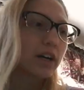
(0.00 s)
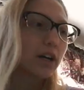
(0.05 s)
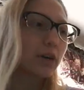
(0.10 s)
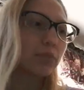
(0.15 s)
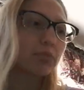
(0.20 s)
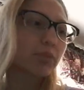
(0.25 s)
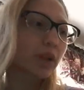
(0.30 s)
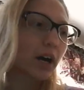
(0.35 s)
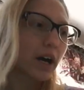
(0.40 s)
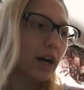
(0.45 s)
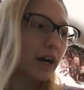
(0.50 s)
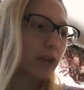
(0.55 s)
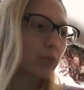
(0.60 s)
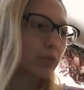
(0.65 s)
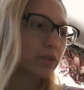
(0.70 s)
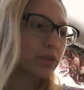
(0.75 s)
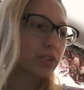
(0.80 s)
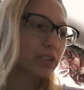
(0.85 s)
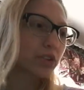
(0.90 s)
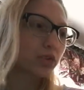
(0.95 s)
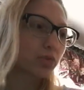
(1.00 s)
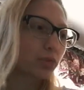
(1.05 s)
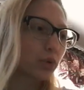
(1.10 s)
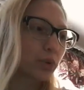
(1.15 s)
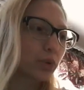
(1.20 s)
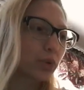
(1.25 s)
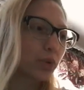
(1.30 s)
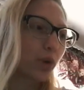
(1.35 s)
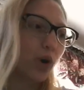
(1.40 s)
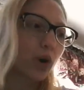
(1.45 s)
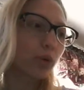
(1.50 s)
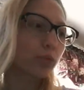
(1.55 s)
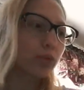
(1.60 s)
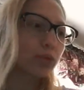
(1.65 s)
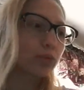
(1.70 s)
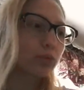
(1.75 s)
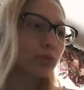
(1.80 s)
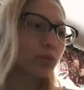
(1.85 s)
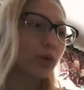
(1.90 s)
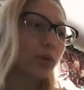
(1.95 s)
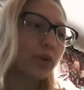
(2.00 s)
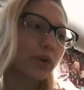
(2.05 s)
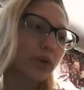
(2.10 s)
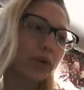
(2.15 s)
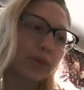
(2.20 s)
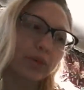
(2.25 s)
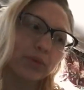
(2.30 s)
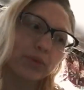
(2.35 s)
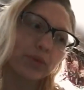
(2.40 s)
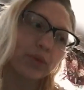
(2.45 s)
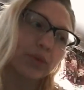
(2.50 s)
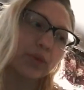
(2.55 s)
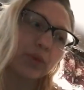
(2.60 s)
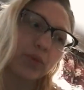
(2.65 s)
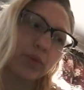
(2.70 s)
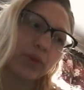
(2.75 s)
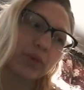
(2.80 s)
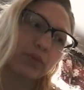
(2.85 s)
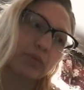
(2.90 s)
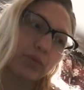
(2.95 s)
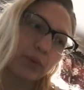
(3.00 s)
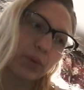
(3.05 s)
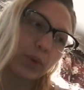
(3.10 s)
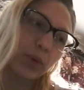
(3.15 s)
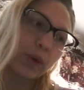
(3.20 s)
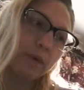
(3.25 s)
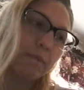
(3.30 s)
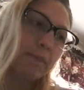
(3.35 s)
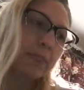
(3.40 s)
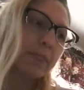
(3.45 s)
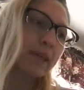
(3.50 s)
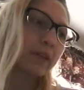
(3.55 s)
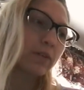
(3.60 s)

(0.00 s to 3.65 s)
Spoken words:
comply with this rule or with Rule 33 or 34.